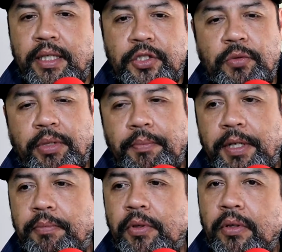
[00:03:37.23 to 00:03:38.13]
These are my
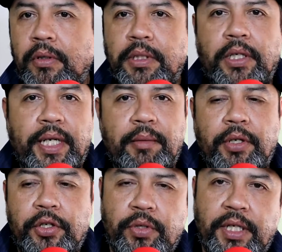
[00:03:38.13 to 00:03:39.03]
people, their
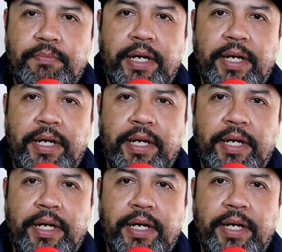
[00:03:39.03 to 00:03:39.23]
email address.